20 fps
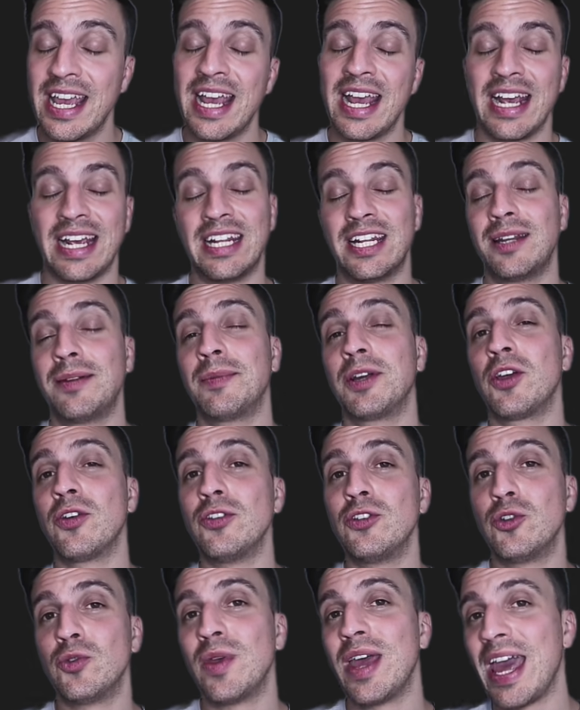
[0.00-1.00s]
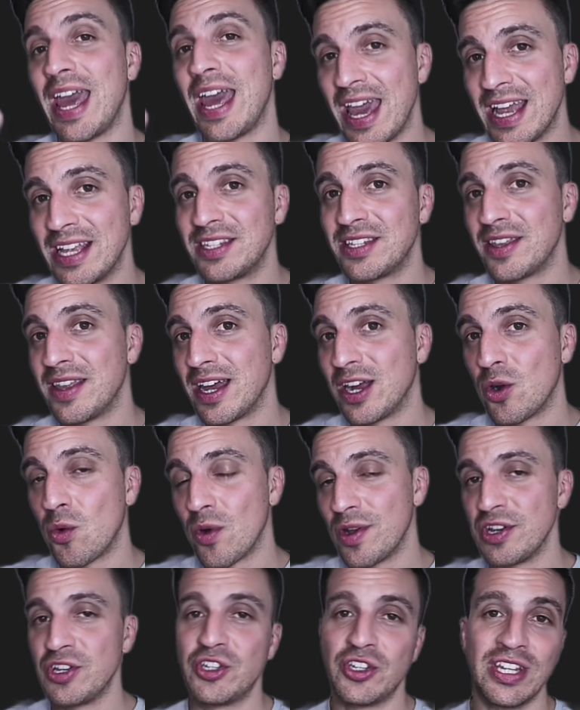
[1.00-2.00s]
and then I'm going to answer that
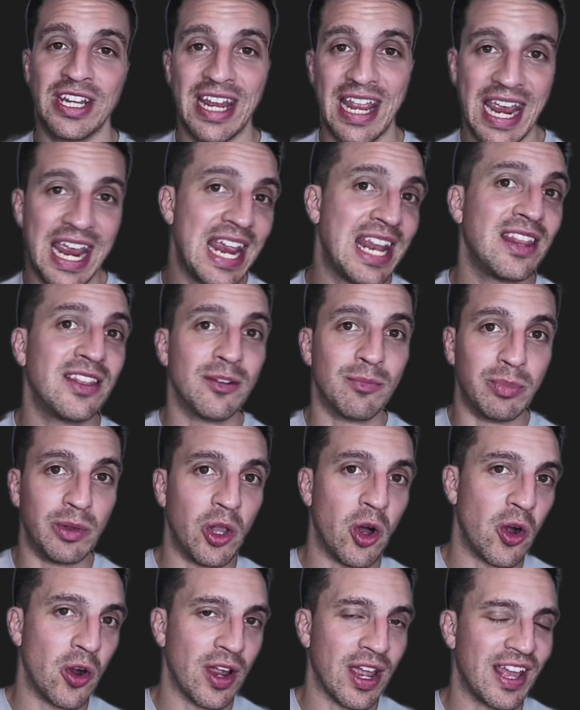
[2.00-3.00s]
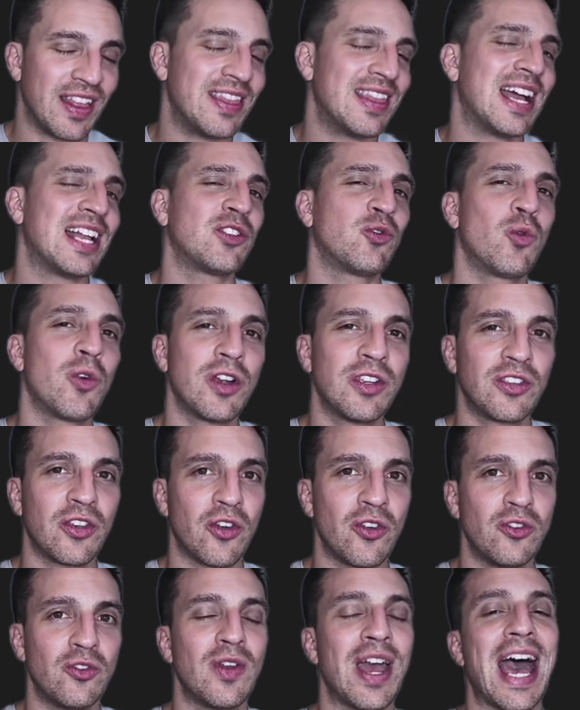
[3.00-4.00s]
question in the blog, and that's where it's
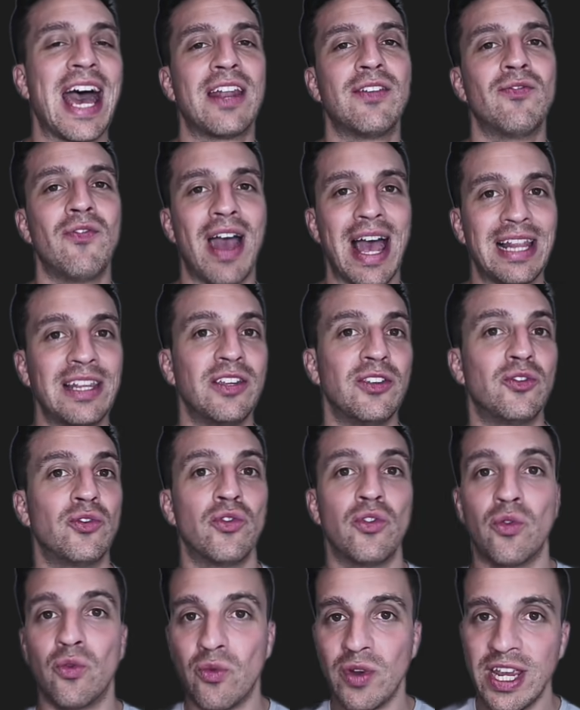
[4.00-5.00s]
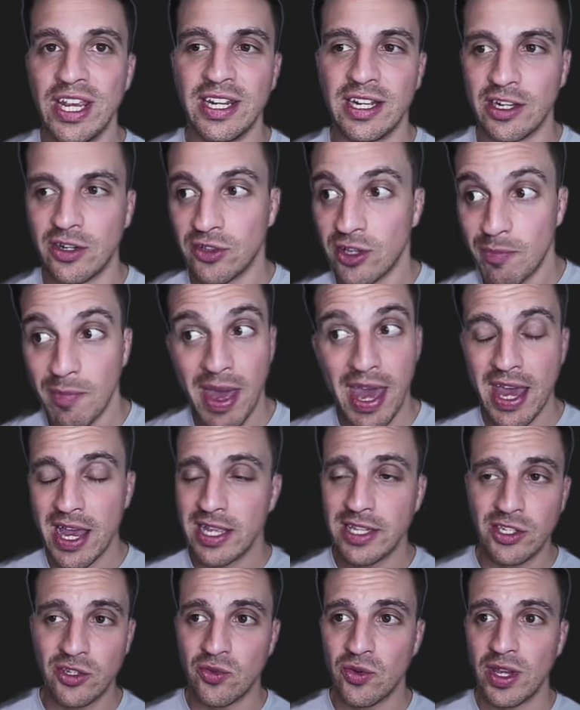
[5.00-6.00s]
going to add value to the reader, because I'm
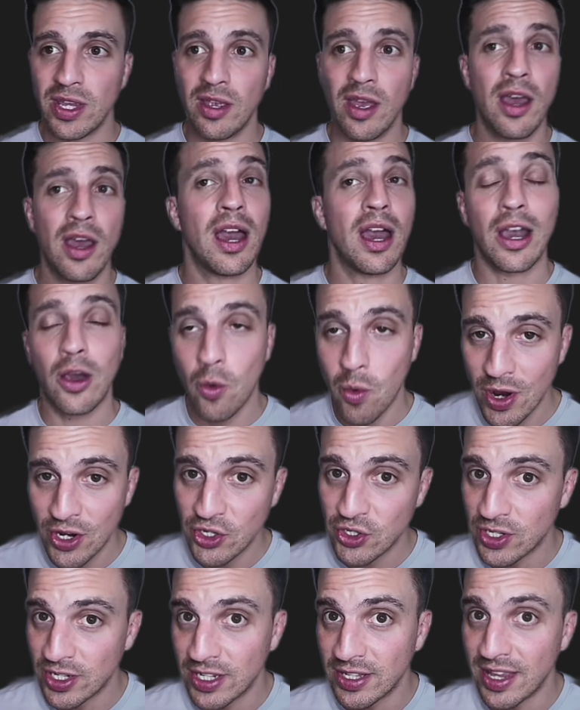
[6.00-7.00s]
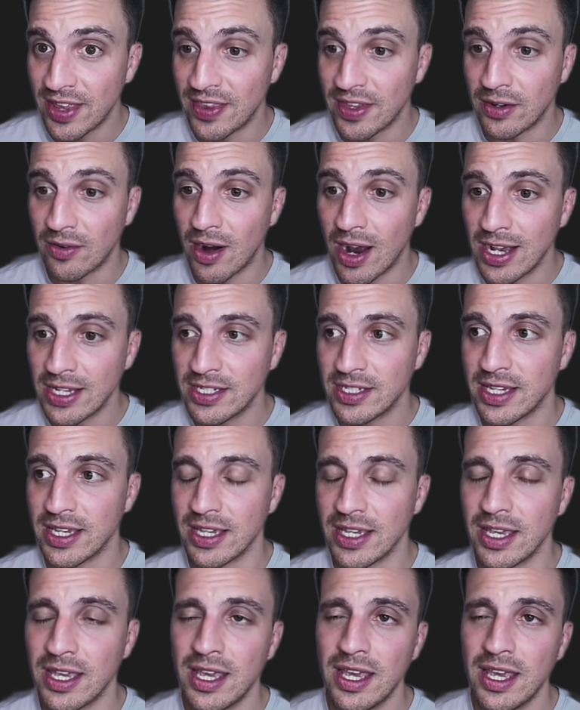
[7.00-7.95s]
answering a question that they're asking.